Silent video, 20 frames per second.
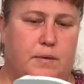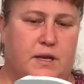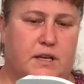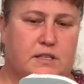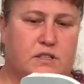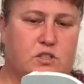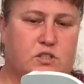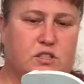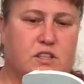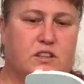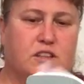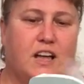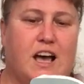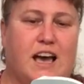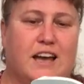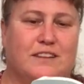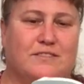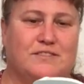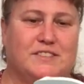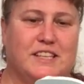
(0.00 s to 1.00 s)
because there's a
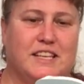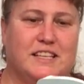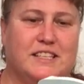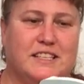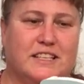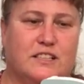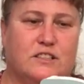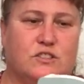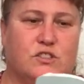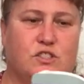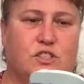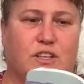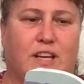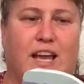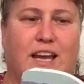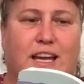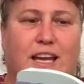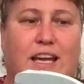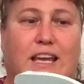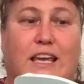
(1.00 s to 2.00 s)
lot of details to
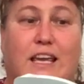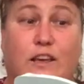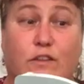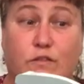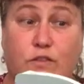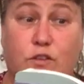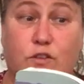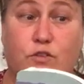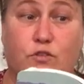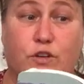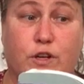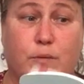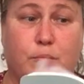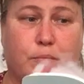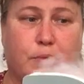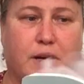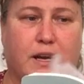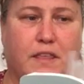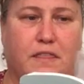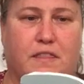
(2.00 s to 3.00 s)
any given trip,
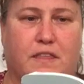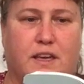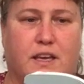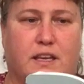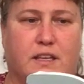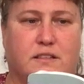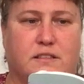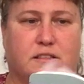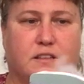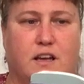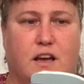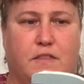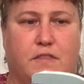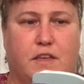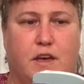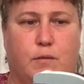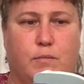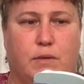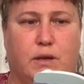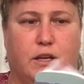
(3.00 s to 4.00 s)
but I think it's not
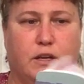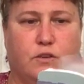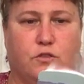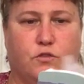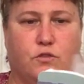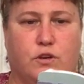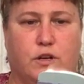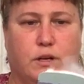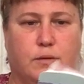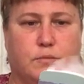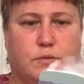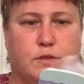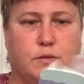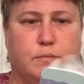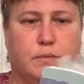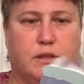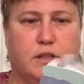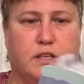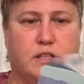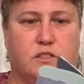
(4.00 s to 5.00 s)
that many trips.
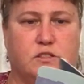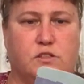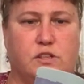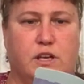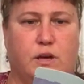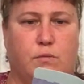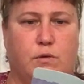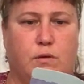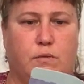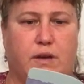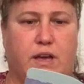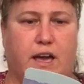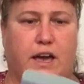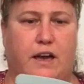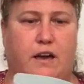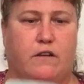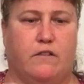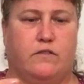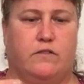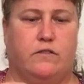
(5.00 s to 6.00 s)
But let's look at what we
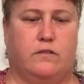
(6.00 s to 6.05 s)
have.